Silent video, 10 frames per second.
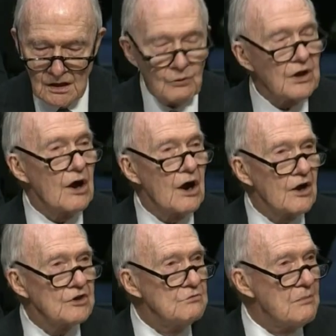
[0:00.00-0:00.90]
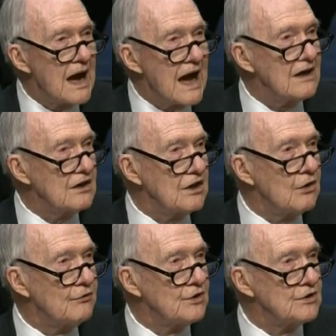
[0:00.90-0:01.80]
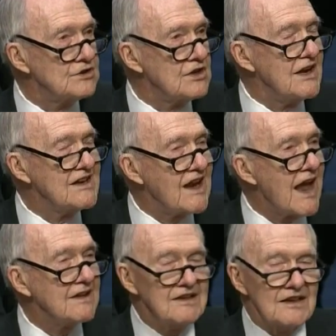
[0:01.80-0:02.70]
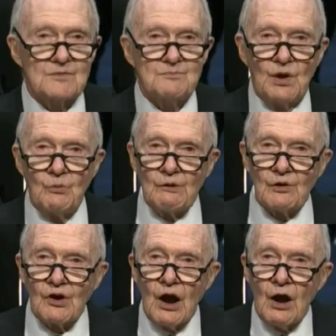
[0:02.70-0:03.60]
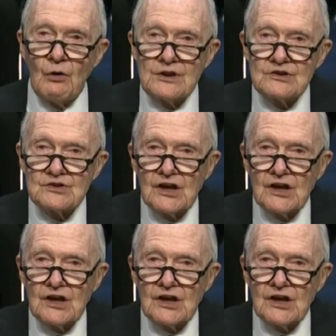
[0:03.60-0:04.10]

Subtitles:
We argued mightily over tactics, but we were always